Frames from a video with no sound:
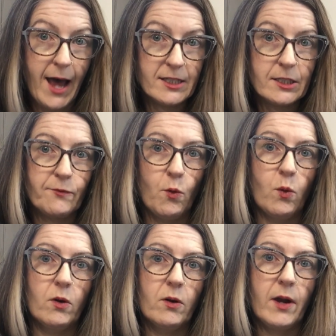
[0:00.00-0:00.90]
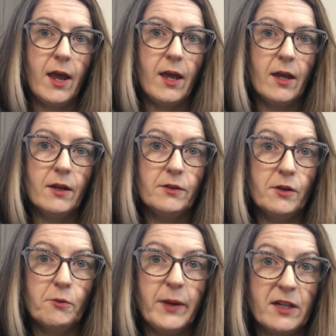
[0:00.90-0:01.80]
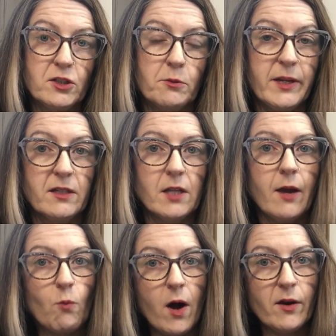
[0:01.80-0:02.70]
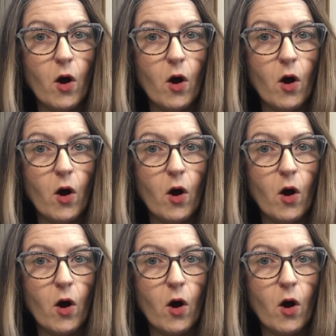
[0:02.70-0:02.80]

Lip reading: ask for a new picture, because I want